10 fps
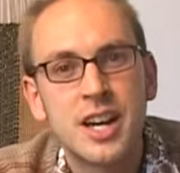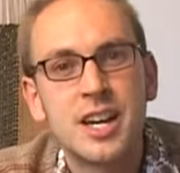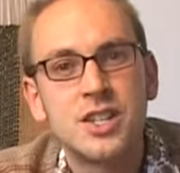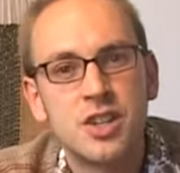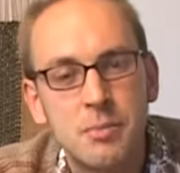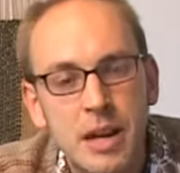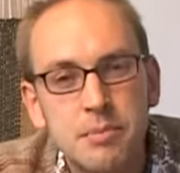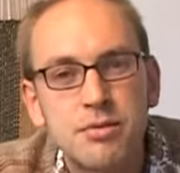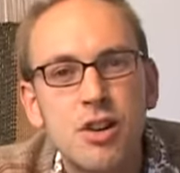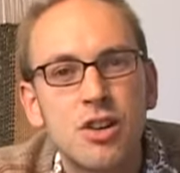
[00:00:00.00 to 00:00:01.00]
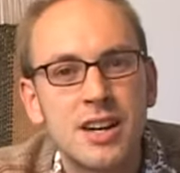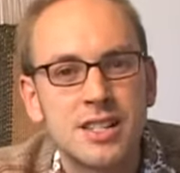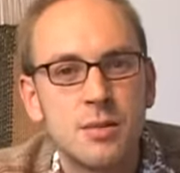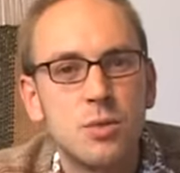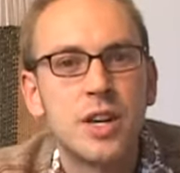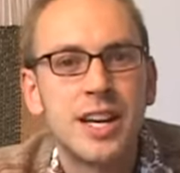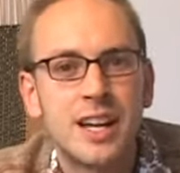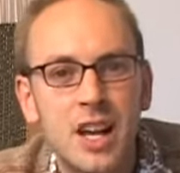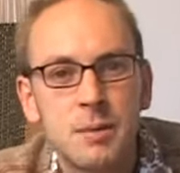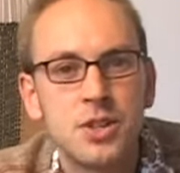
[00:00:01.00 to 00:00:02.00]
change and have made progress in
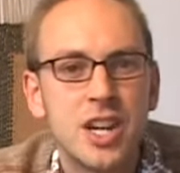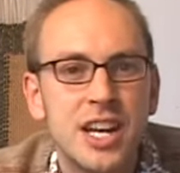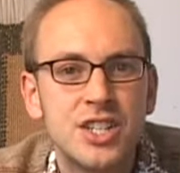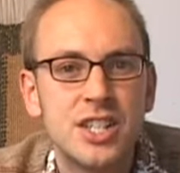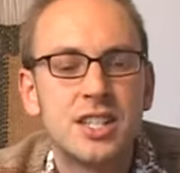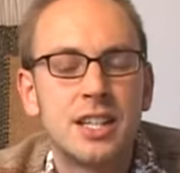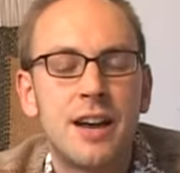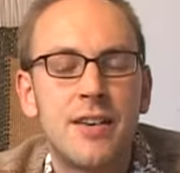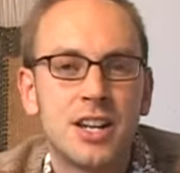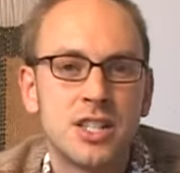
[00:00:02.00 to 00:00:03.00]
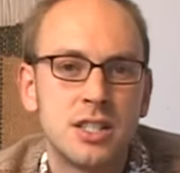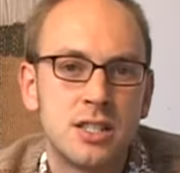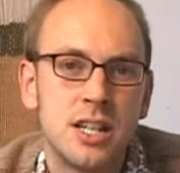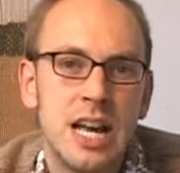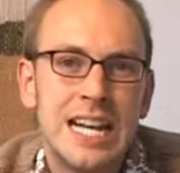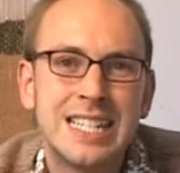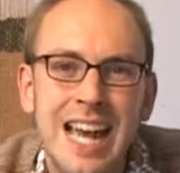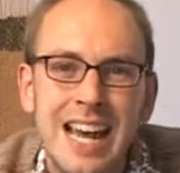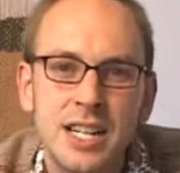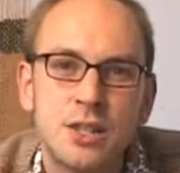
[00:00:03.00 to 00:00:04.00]
working climate change into their actions
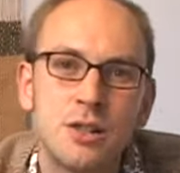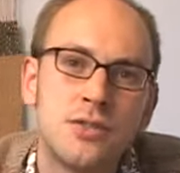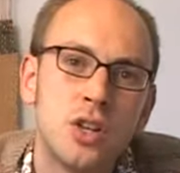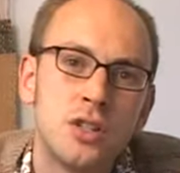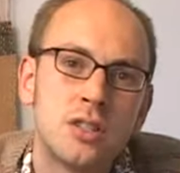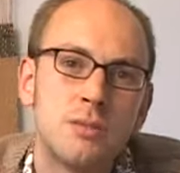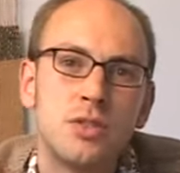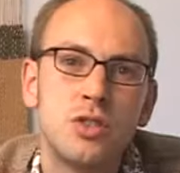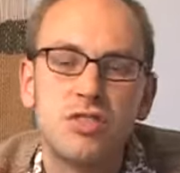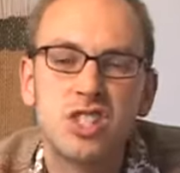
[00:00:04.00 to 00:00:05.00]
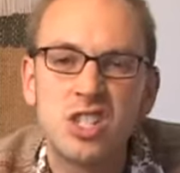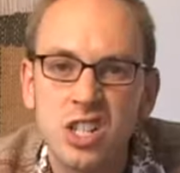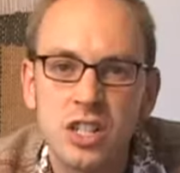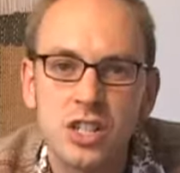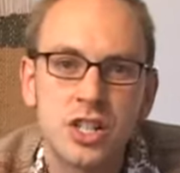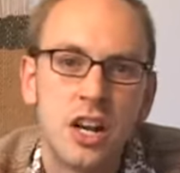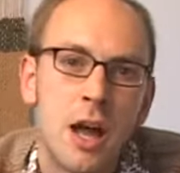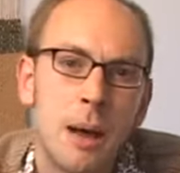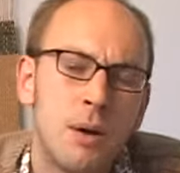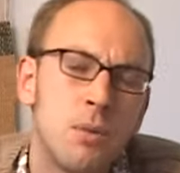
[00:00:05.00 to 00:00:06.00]
tended to have done some good research
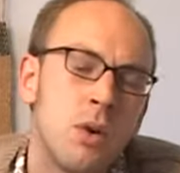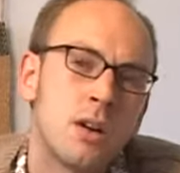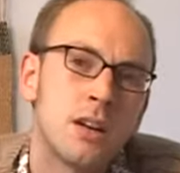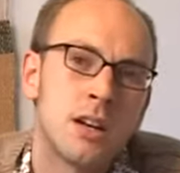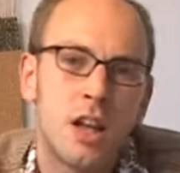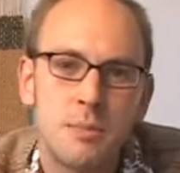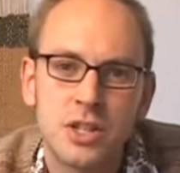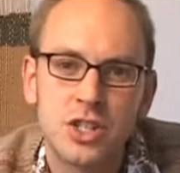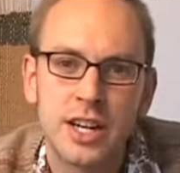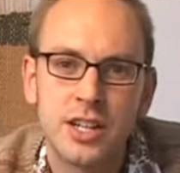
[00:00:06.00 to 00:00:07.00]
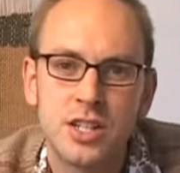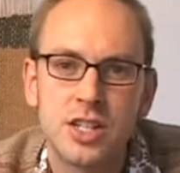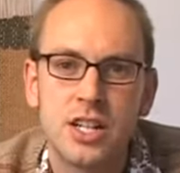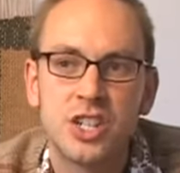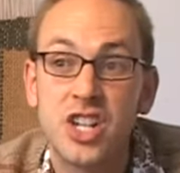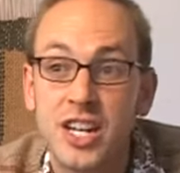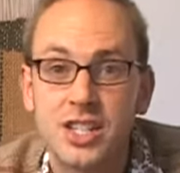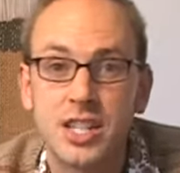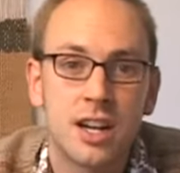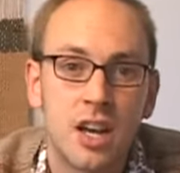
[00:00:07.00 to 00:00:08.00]
about what climate change and a
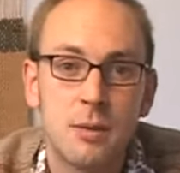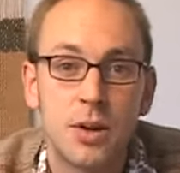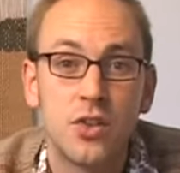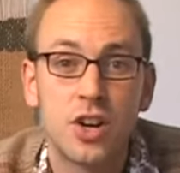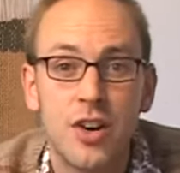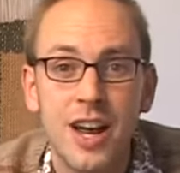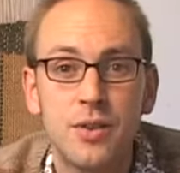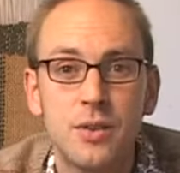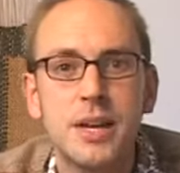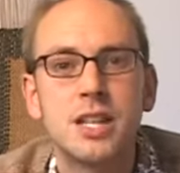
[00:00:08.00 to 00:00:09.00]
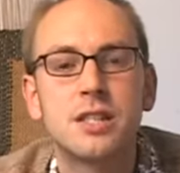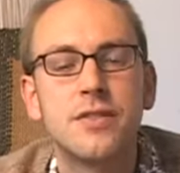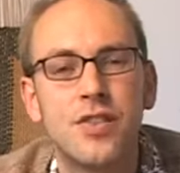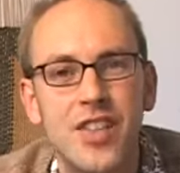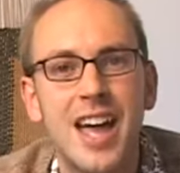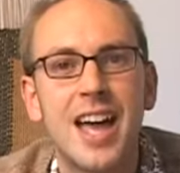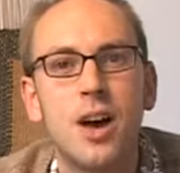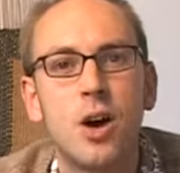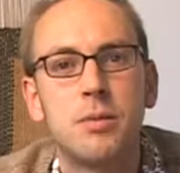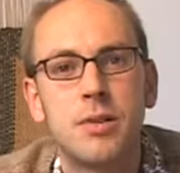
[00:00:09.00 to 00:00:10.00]
changing climate on the ground means for
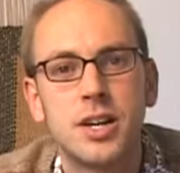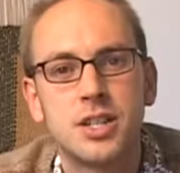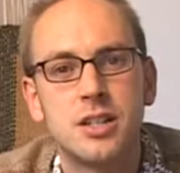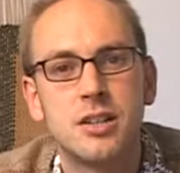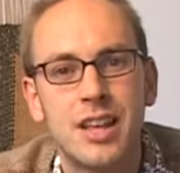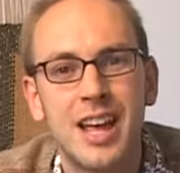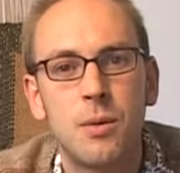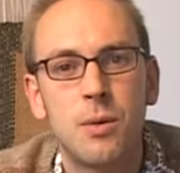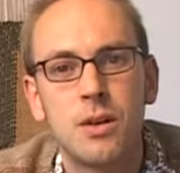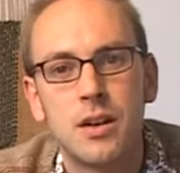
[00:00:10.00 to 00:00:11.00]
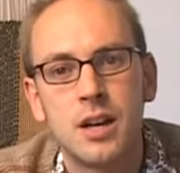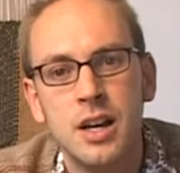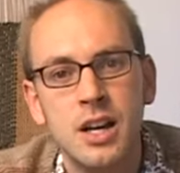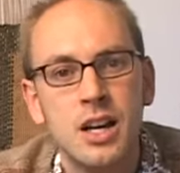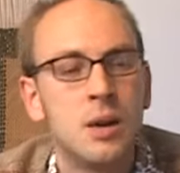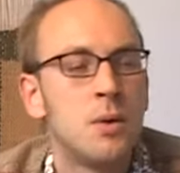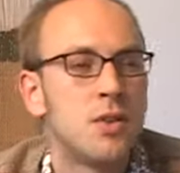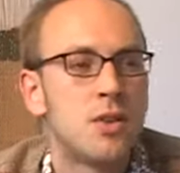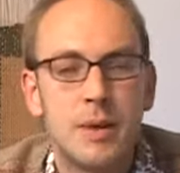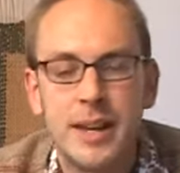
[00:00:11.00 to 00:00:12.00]
their operation, their work,
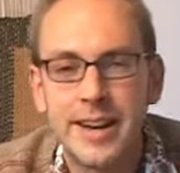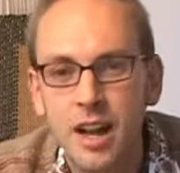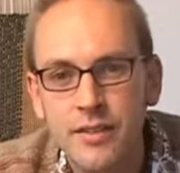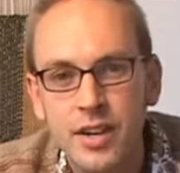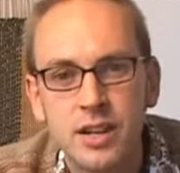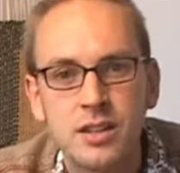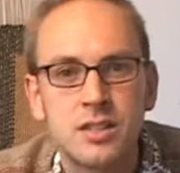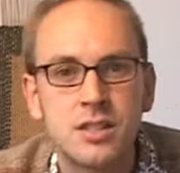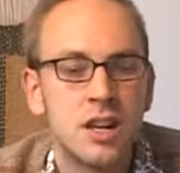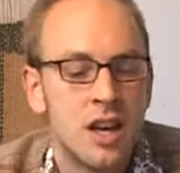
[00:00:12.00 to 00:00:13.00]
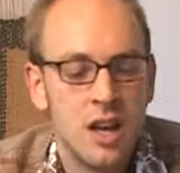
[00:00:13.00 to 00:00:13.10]
whether it be in livelihoods,